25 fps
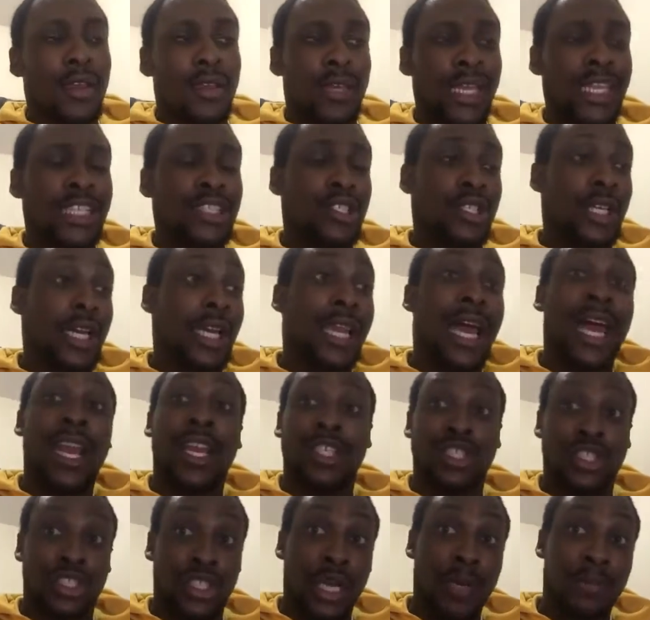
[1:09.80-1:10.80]
They took a
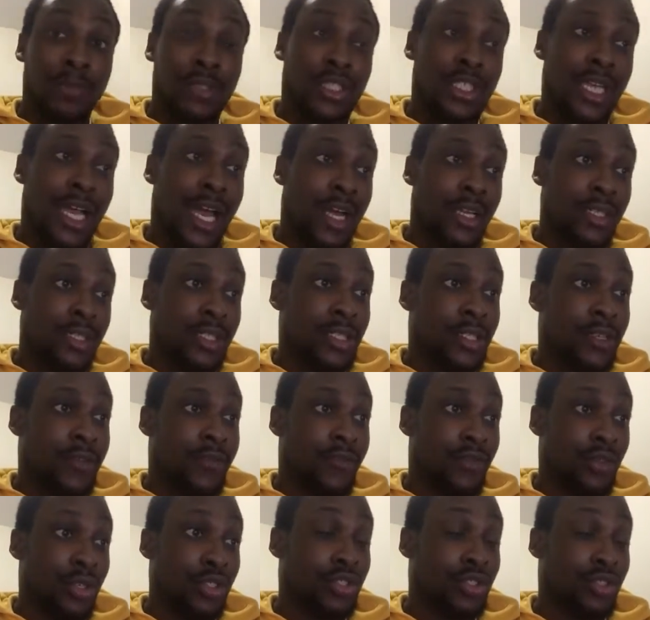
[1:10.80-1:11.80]
lot of jump shots,
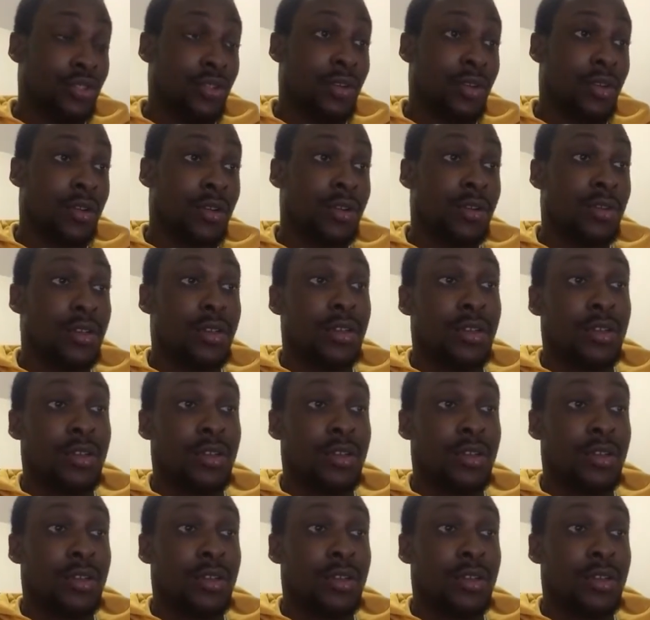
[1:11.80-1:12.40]
for sure.